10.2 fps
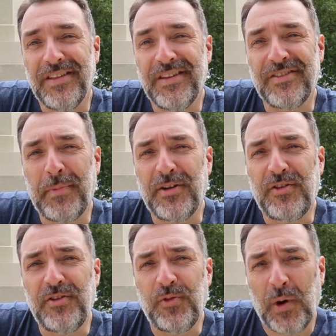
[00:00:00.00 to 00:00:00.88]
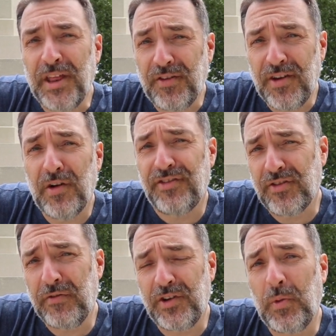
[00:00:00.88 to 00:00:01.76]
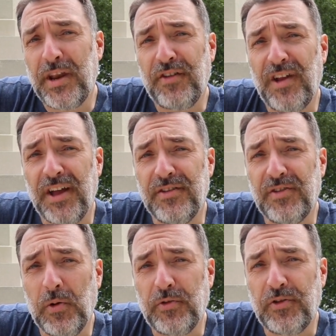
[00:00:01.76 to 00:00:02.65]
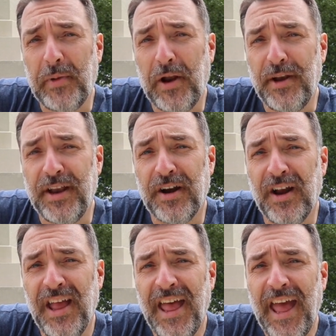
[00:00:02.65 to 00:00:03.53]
There's about just over 2,300 soldiers buried here,